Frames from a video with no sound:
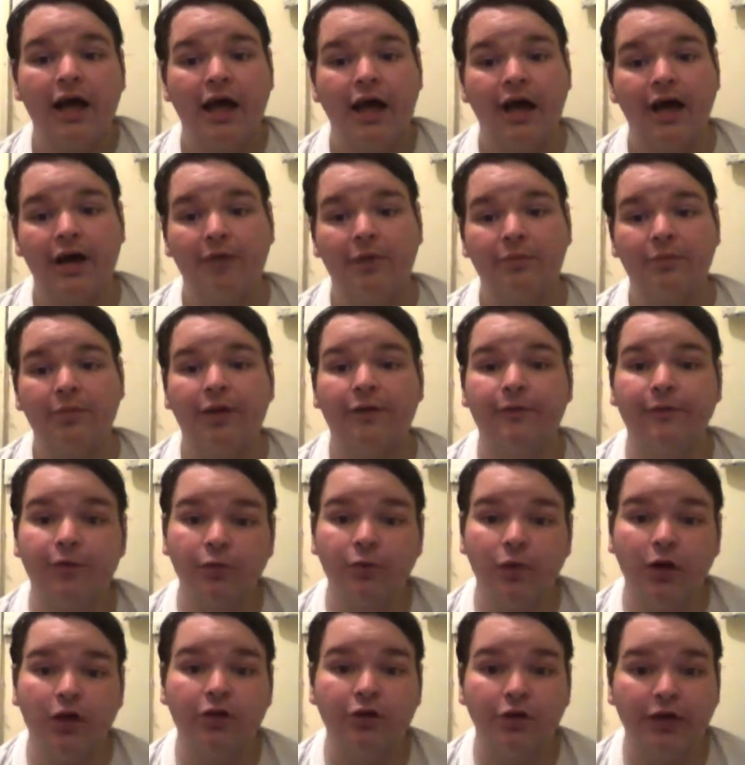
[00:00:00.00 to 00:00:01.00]
um, if you
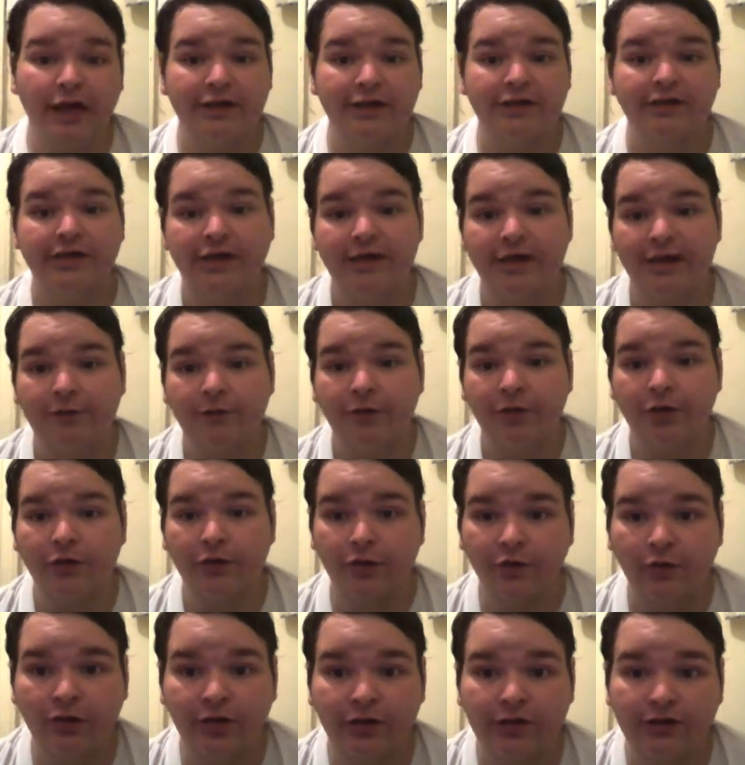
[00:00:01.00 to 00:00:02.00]
want, you guys can leave your
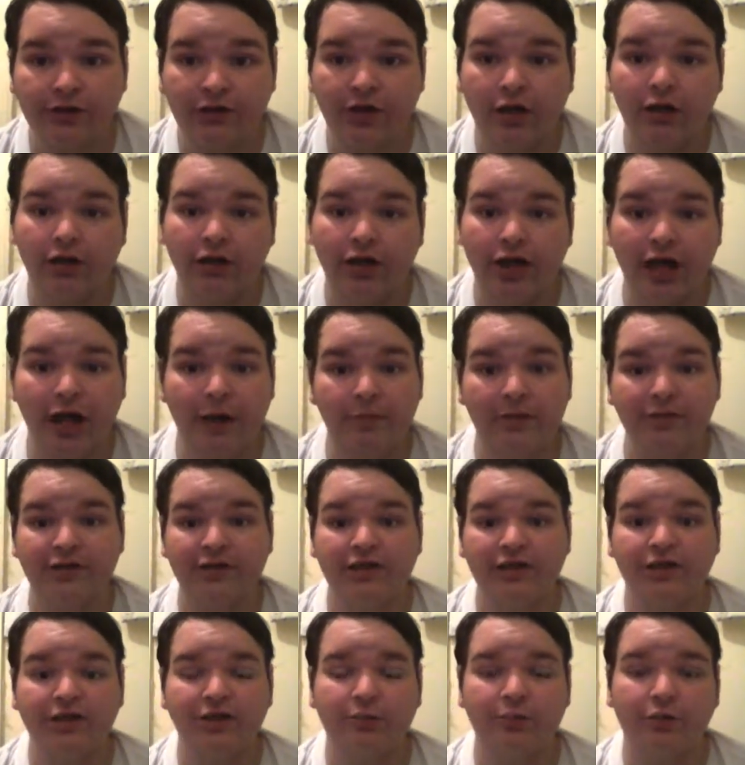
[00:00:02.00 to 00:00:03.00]
thoughts on the comment
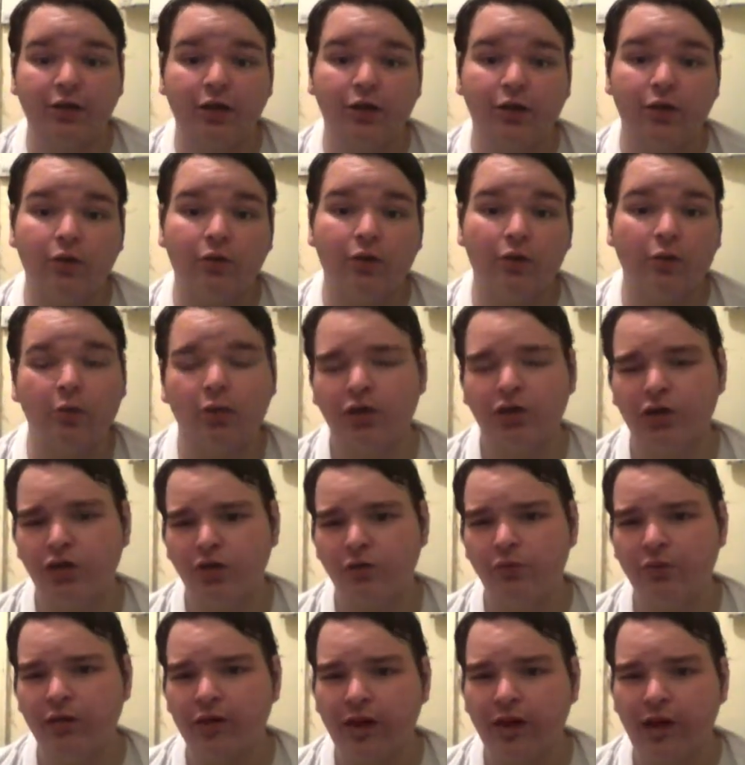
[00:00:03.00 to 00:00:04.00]
section below on what
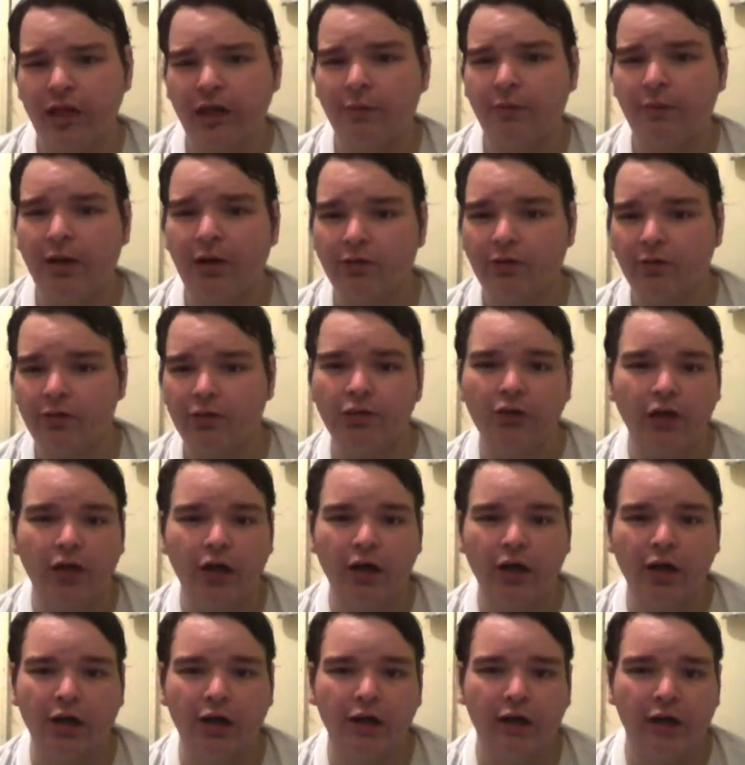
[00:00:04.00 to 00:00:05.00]
you think about
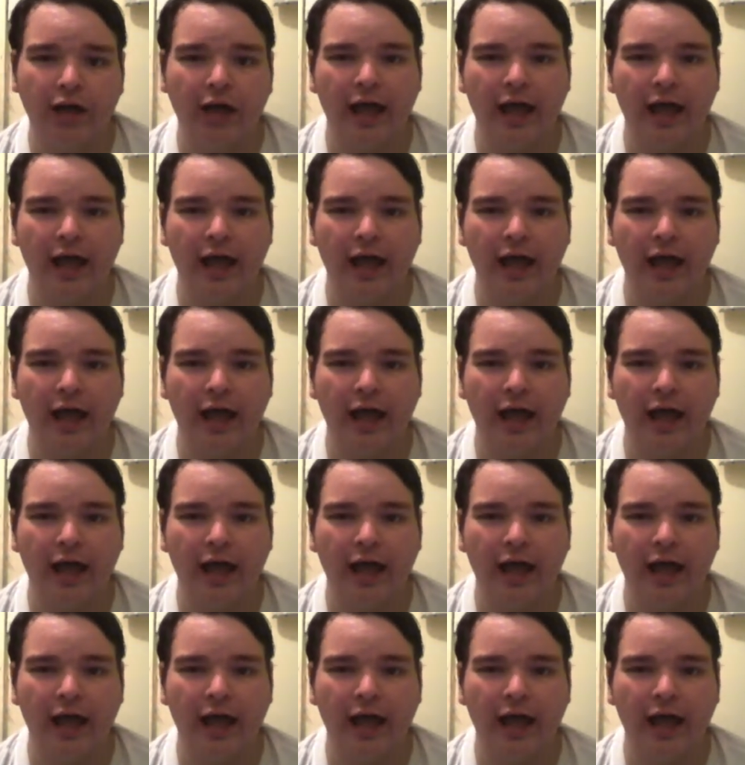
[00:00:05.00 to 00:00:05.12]
the